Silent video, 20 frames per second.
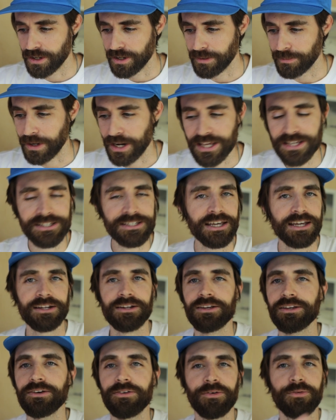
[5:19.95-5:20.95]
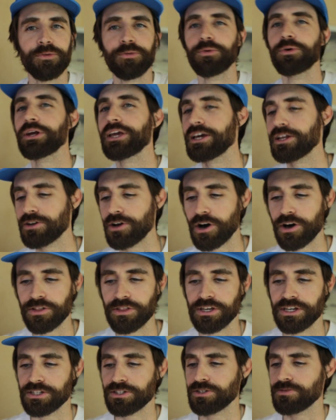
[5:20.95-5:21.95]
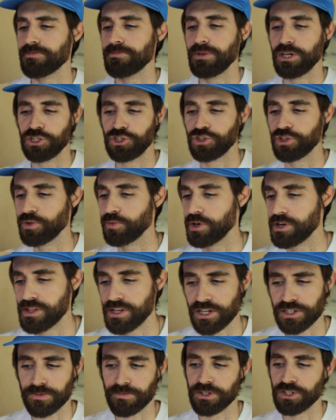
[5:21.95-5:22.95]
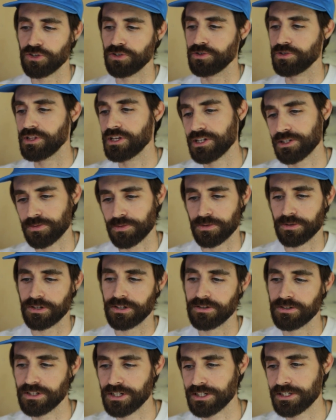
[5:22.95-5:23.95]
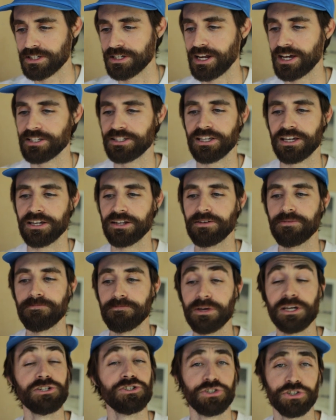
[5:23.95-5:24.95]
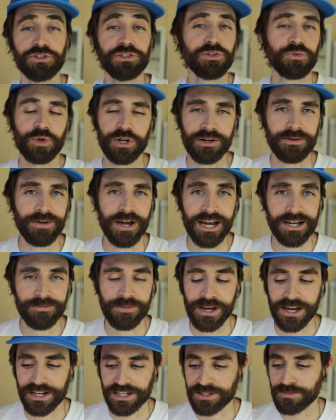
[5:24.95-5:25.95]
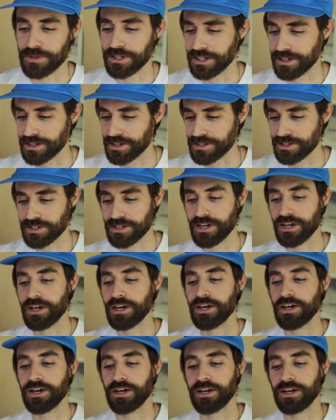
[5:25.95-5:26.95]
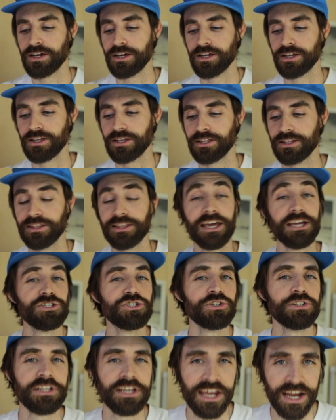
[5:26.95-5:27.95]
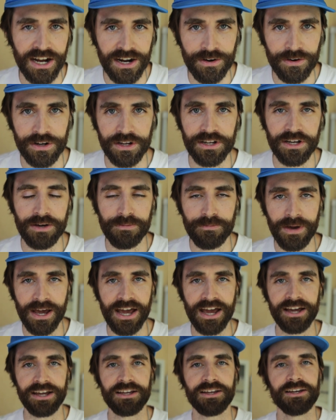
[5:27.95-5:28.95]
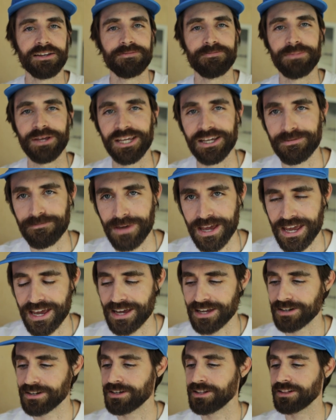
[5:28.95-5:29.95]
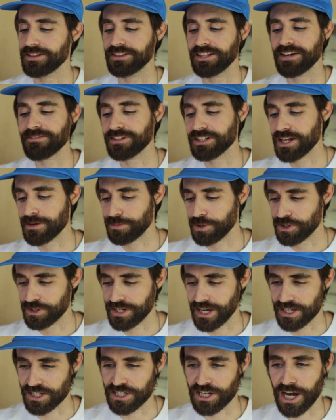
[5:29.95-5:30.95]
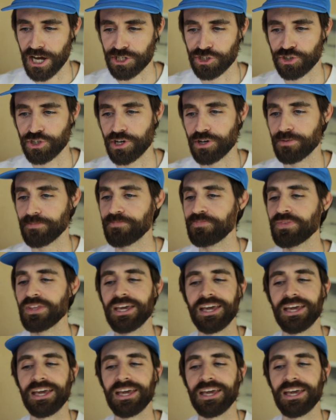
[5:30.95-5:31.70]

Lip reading: But he said, we're getting all these men shouldn't wear this, men do this, men do this. And I said, men shouldn't wear backpacks because they should carry a bag and be a man, level up your testosterone.